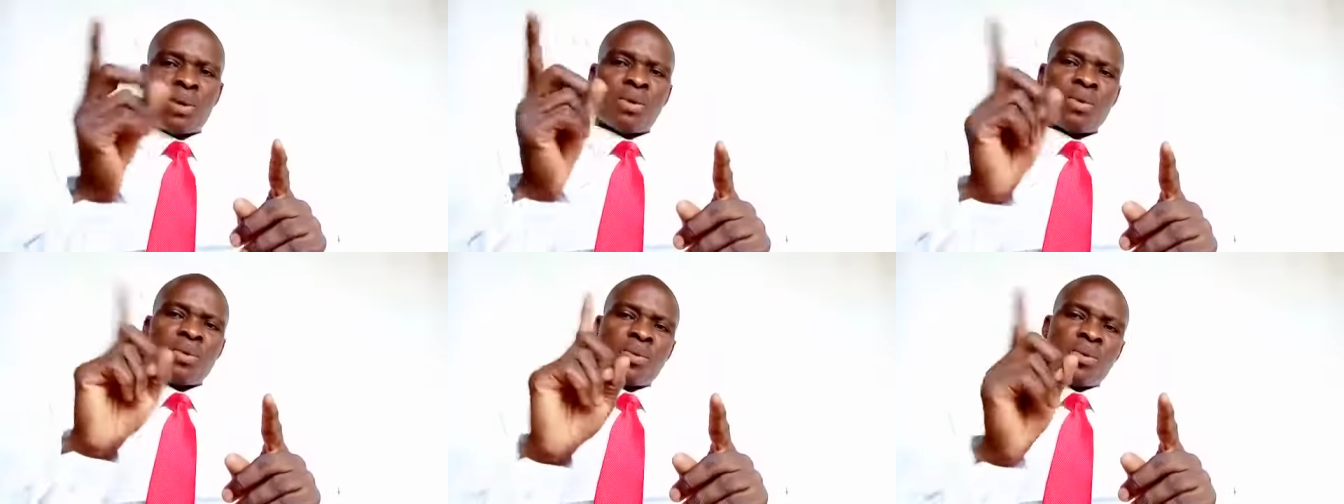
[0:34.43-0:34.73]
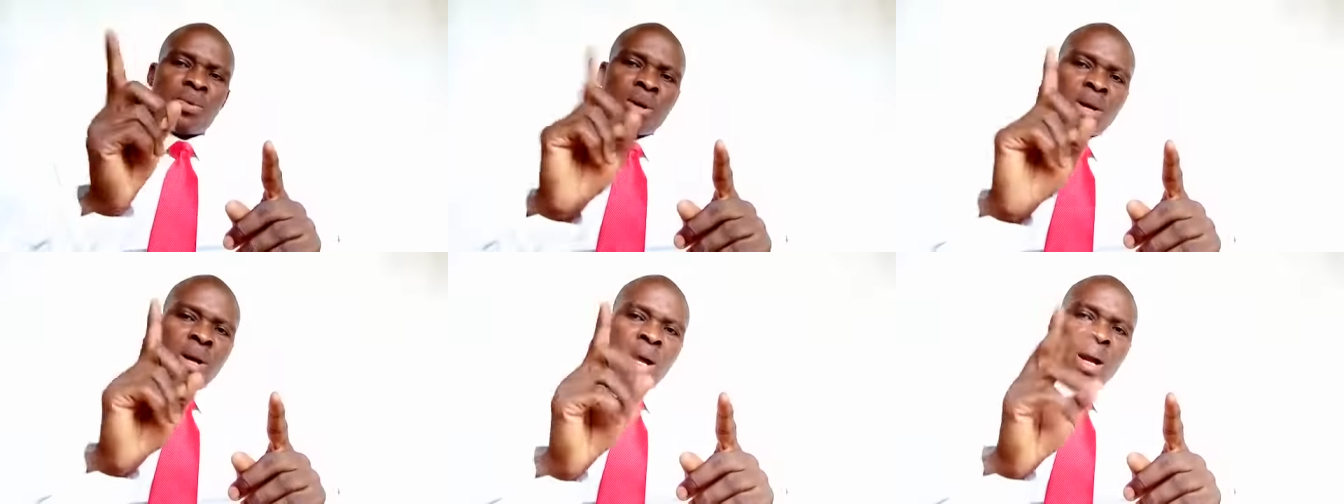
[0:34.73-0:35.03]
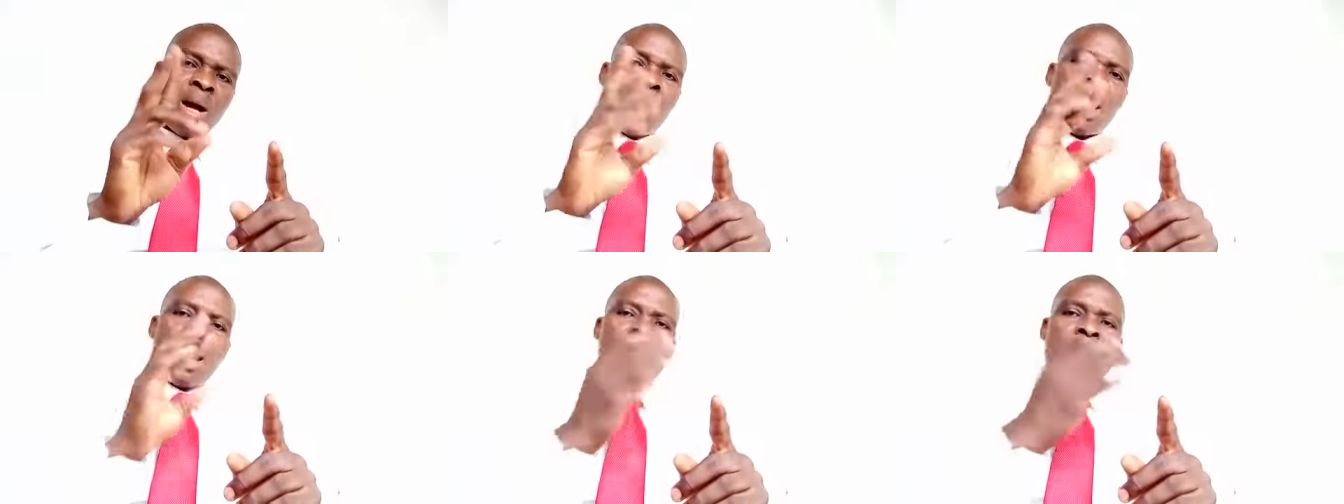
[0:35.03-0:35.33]
has,
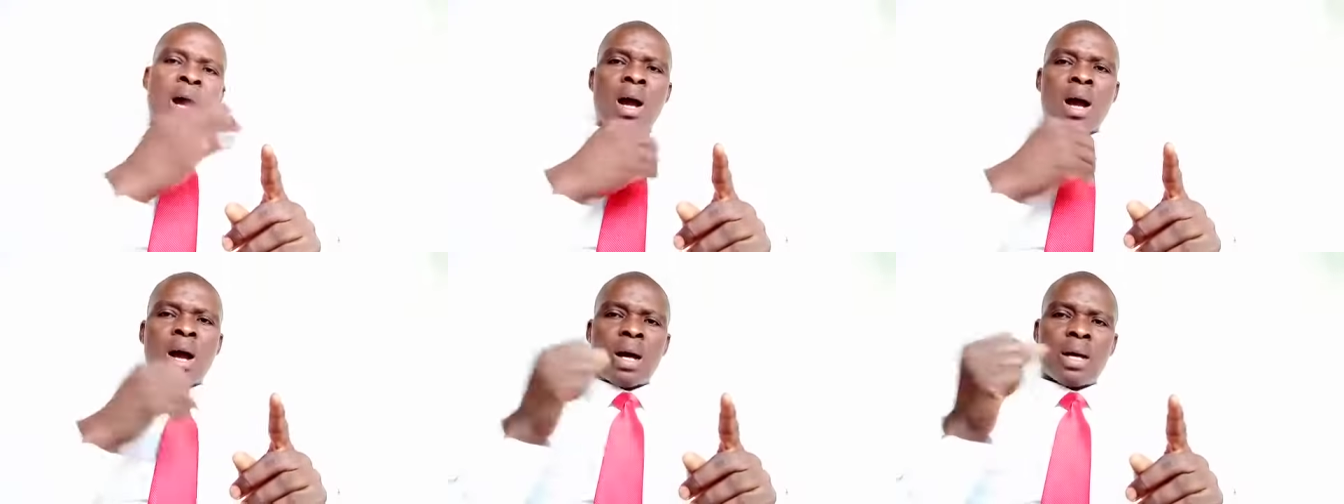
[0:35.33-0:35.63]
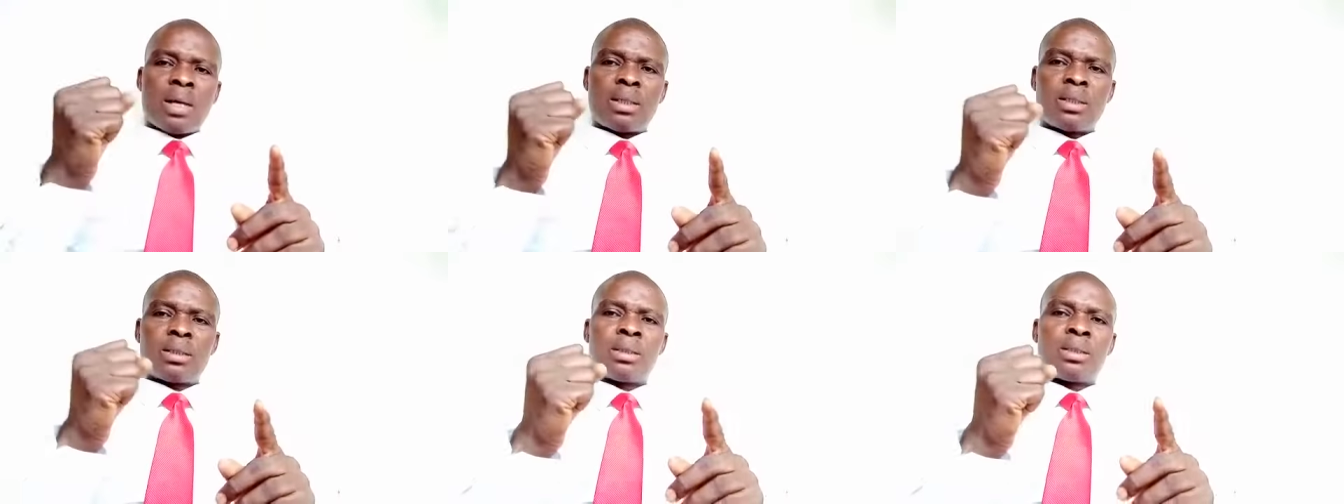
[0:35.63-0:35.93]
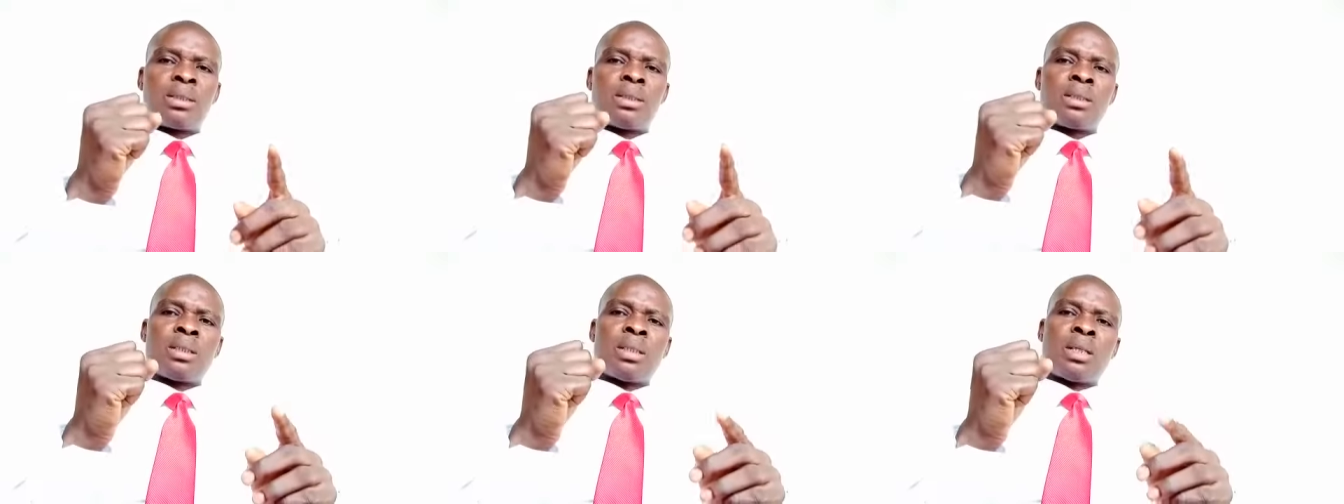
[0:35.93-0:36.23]
have,
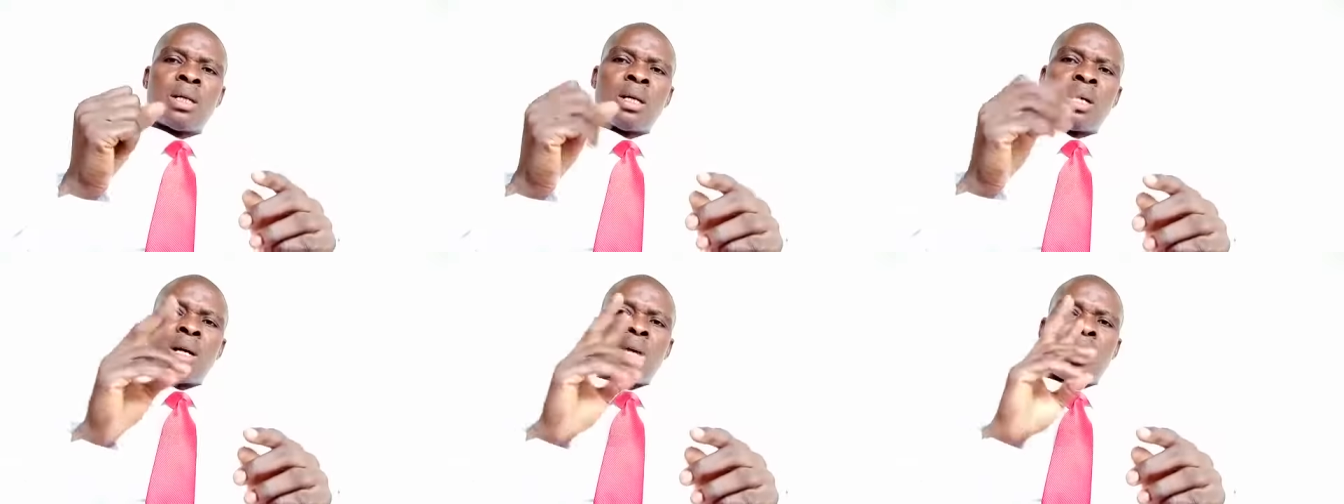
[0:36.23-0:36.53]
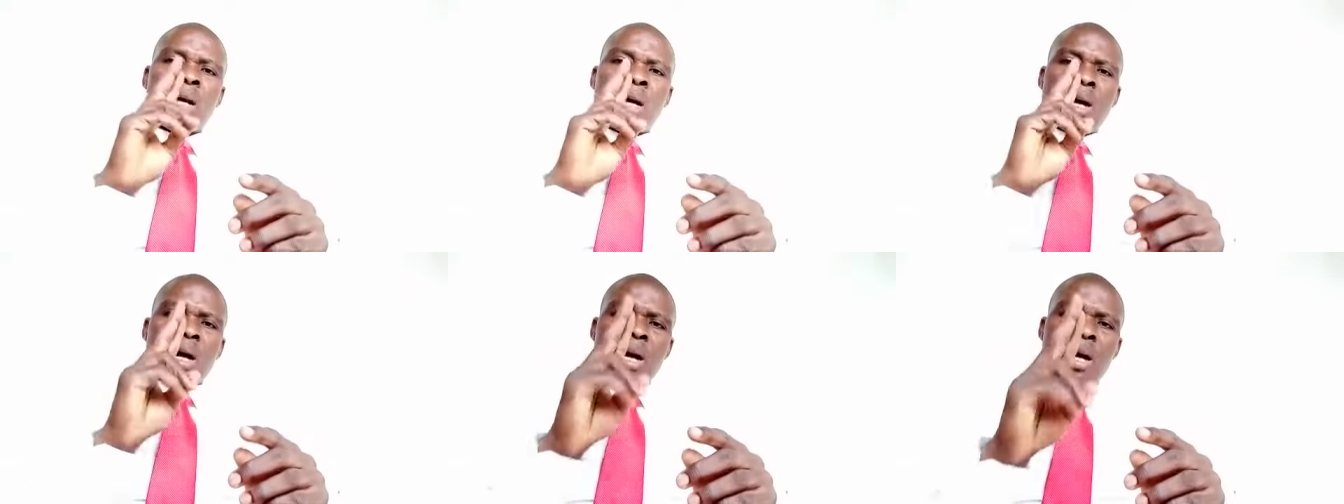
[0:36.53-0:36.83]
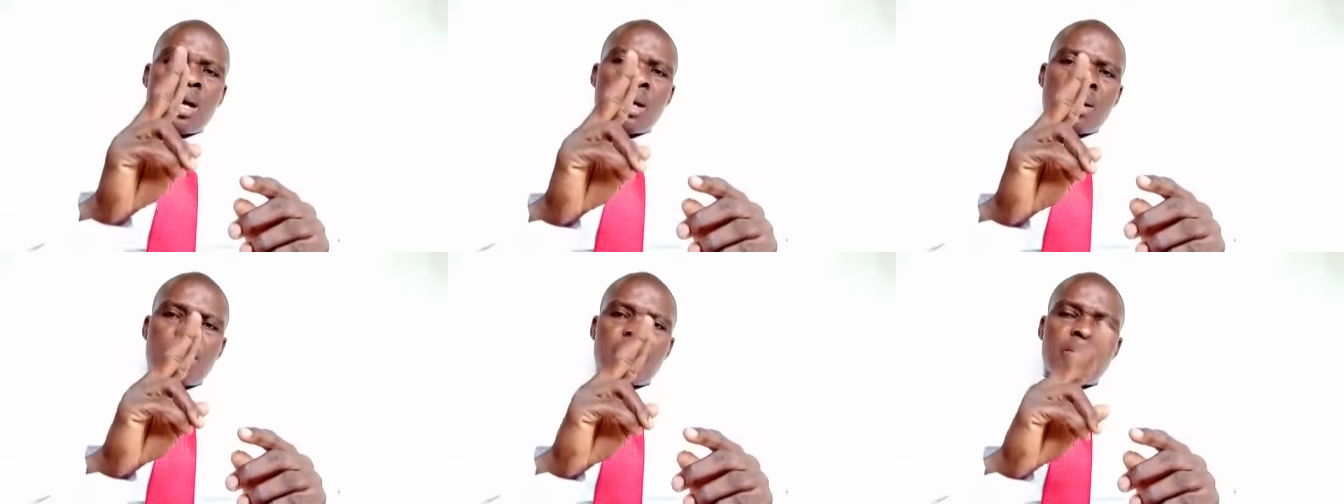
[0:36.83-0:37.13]
had,
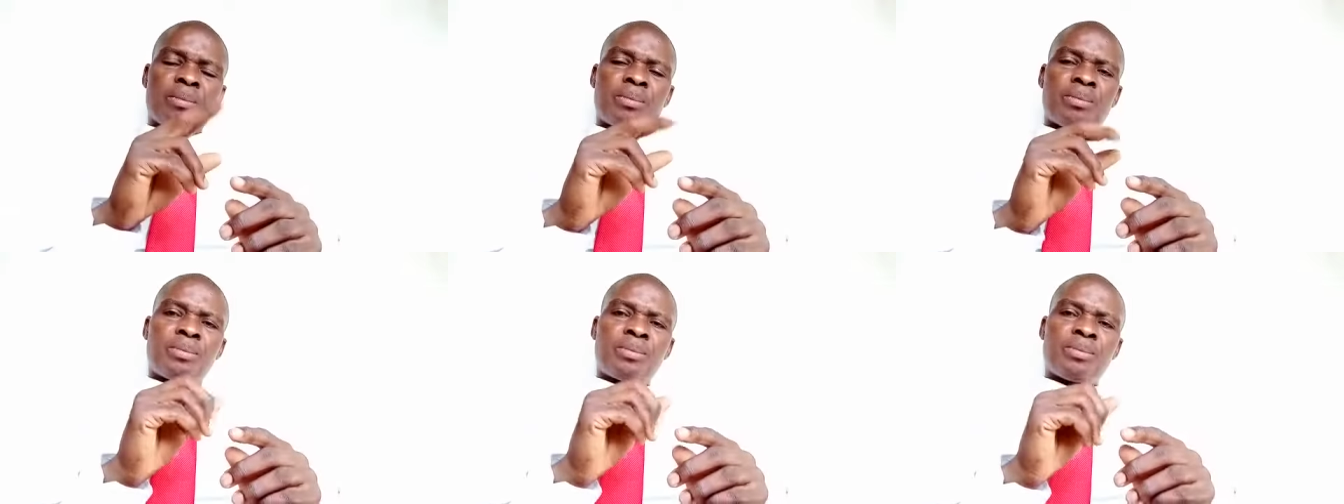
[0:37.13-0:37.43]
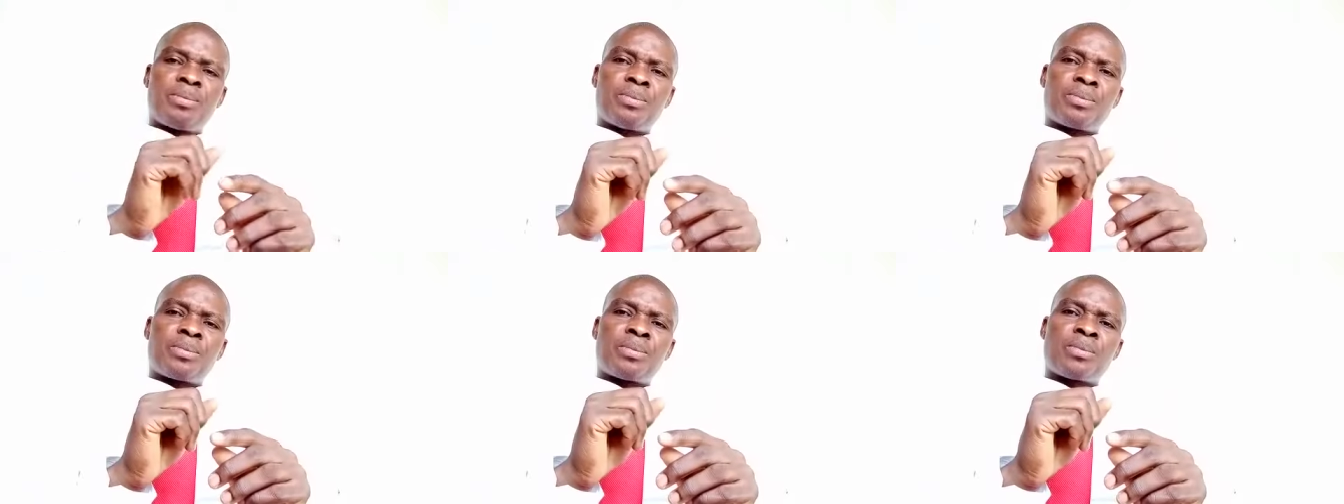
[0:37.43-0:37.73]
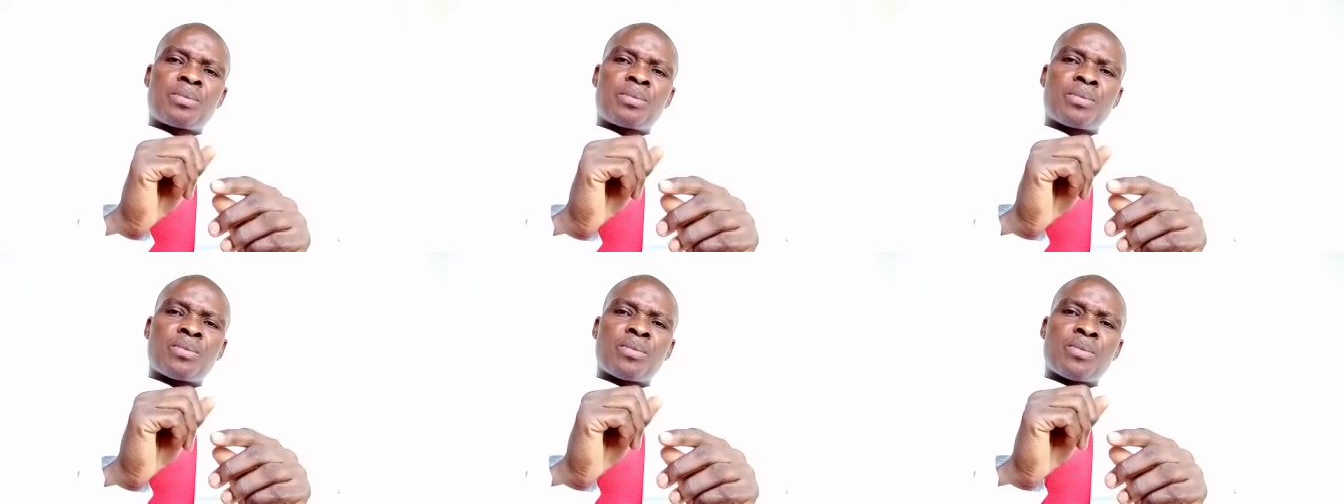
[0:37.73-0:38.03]
been,
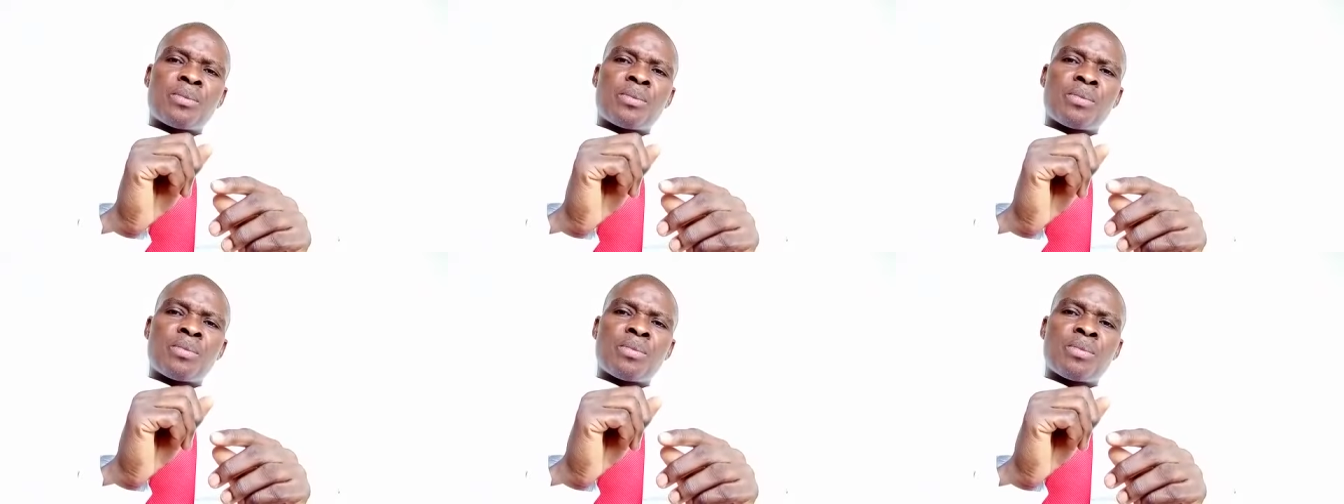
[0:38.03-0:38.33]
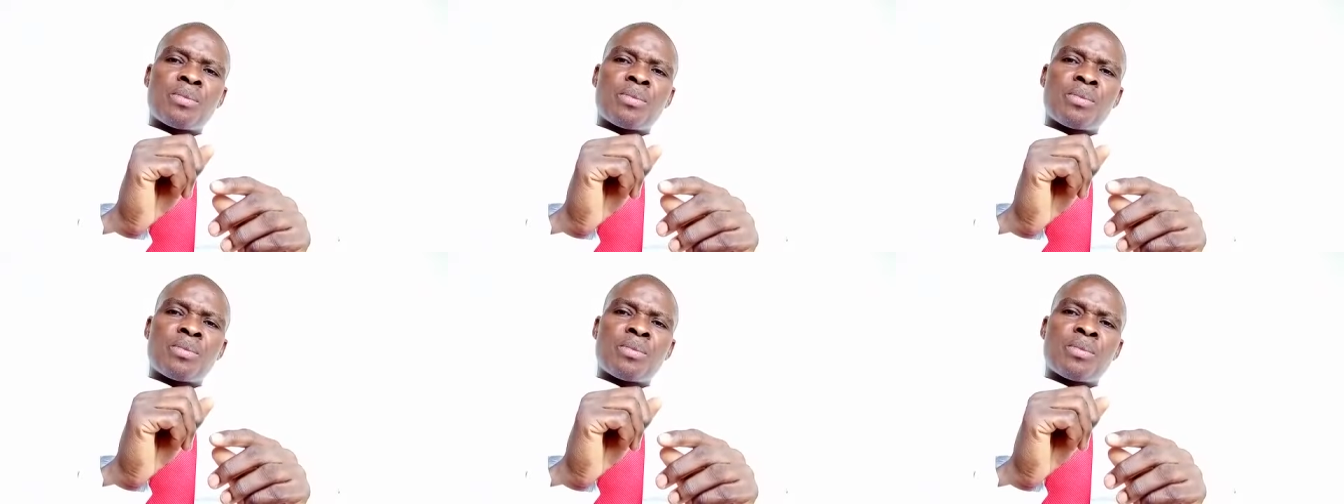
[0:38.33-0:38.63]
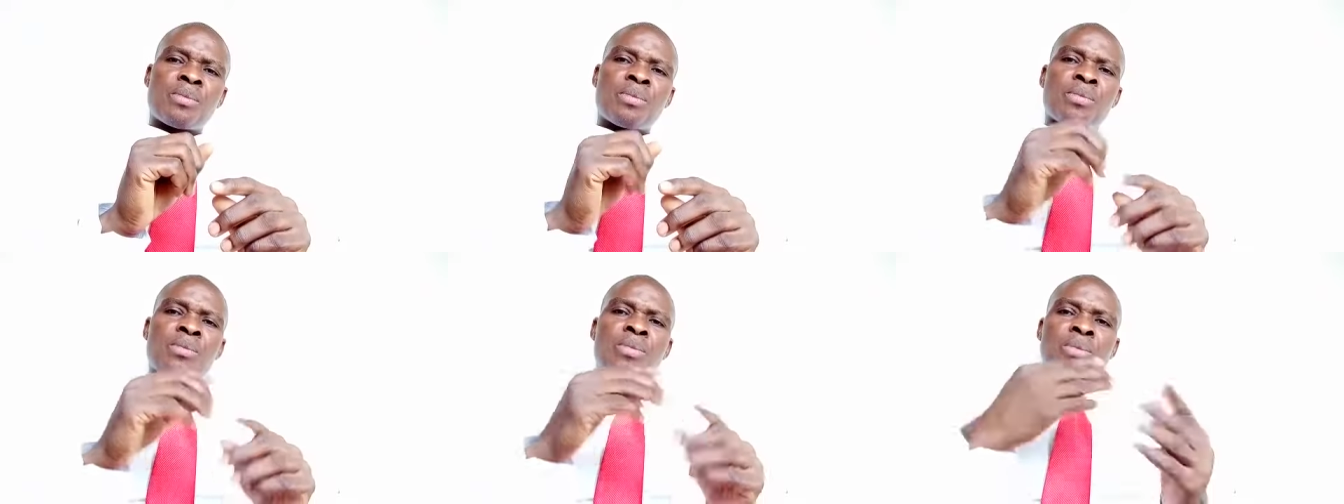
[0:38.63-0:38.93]

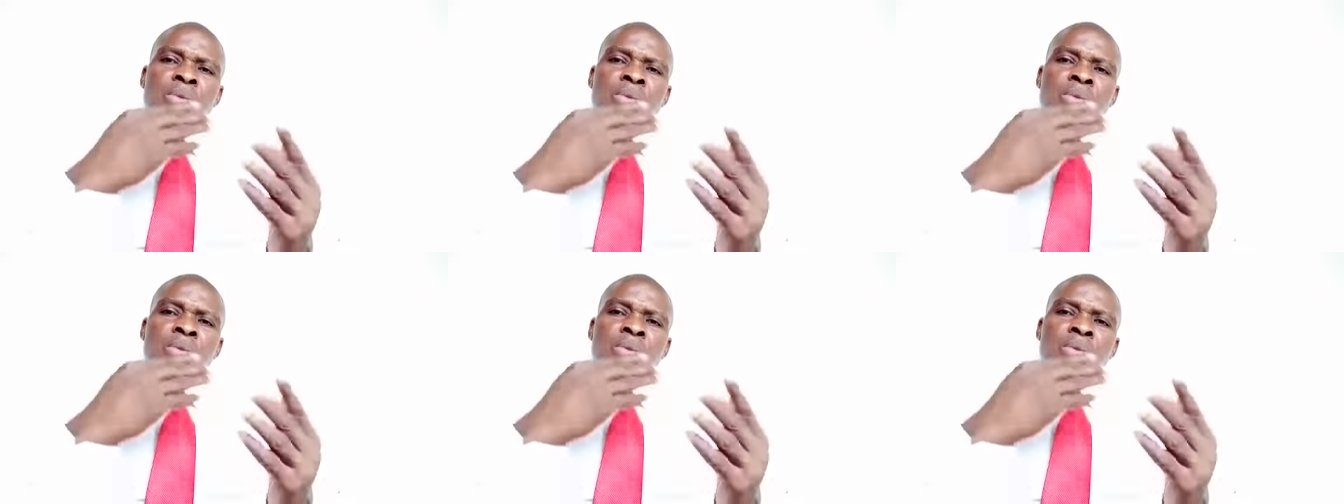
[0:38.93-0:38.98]
being.